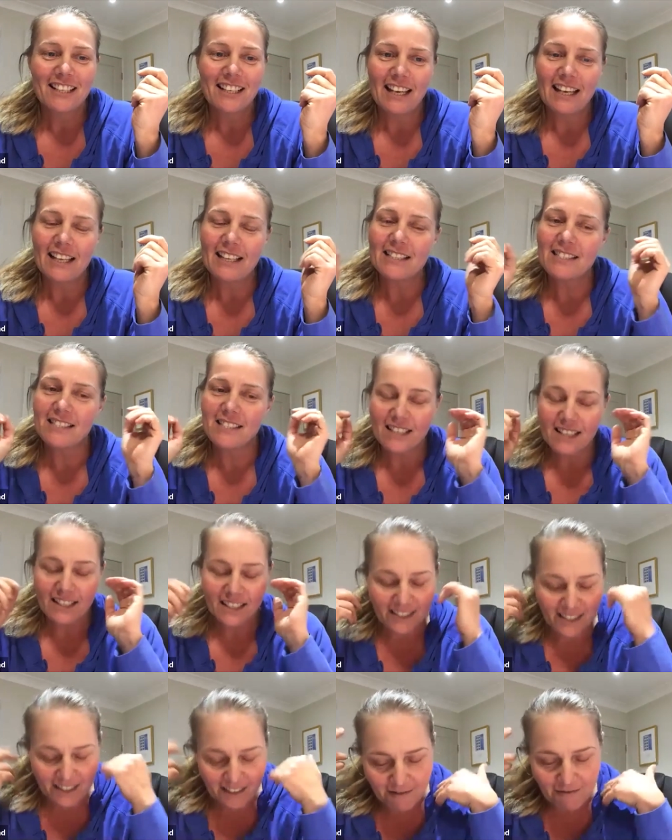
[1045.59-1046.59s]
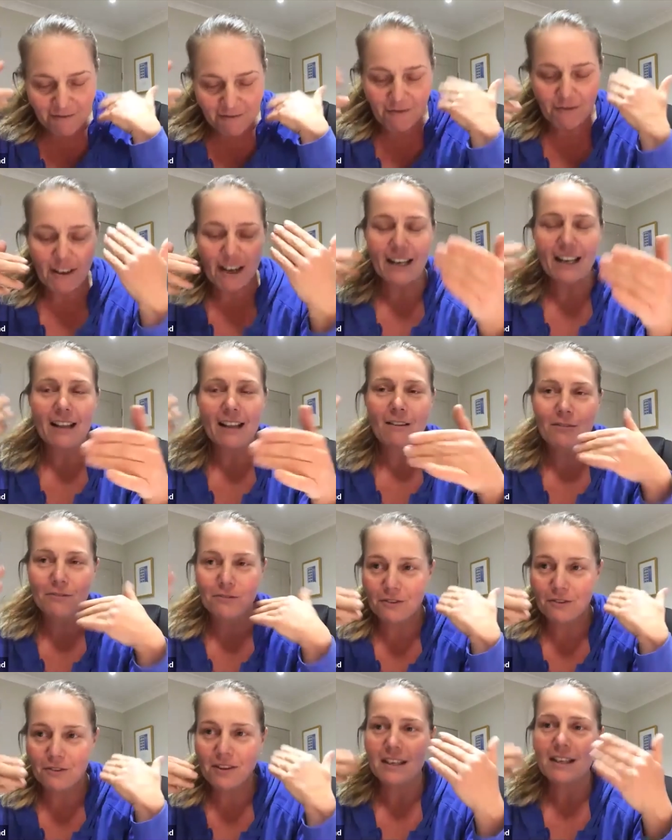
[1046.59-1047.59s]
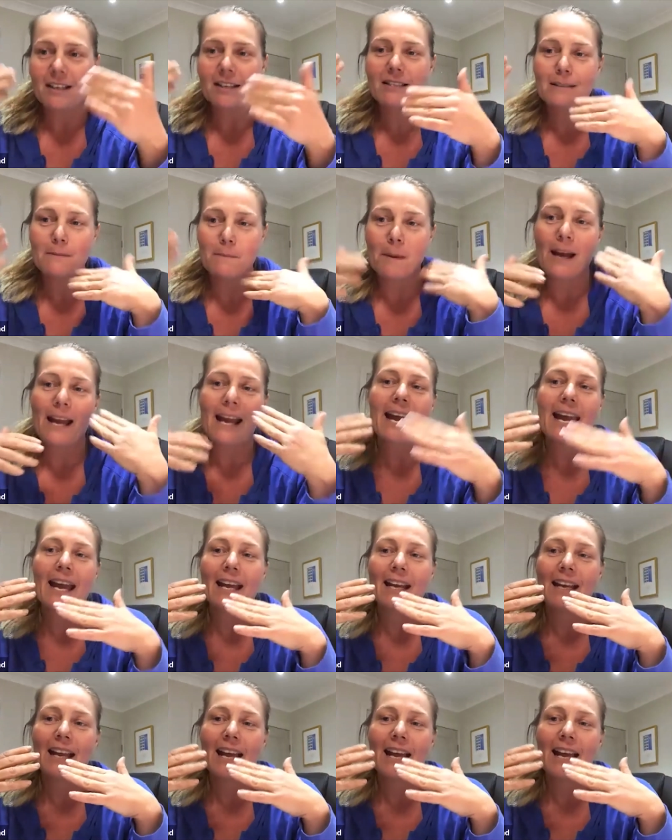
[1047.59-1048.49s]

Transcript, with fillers: it's just running through things in my head